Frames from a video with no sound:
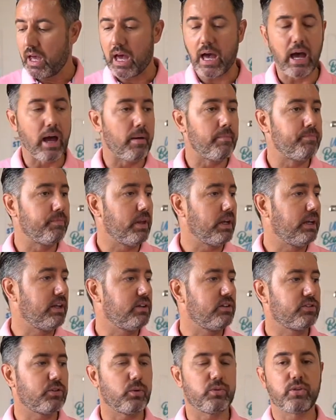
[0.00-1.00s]

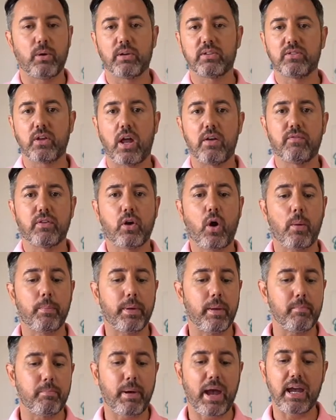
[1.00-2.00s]
Linda's also excited for
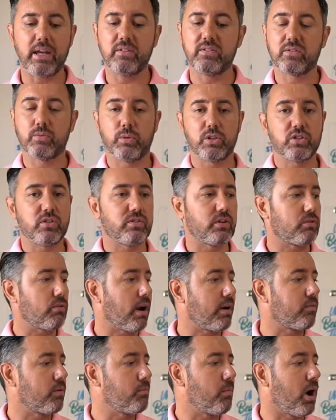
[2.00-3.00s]
copy and paste, which is a
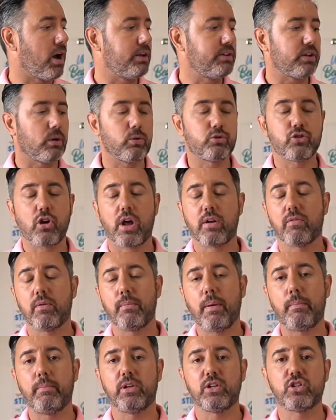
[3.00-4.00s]
great reminder. I'll try to
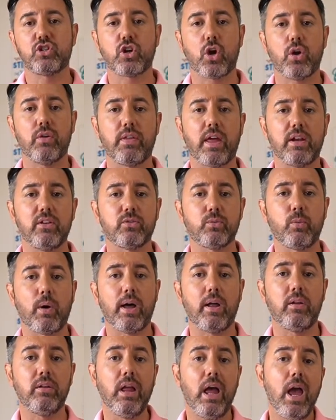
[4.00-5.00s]
remember to show you that as
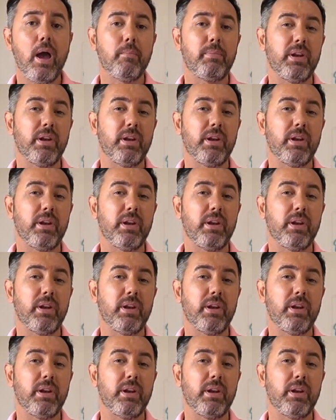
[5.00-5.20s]
well.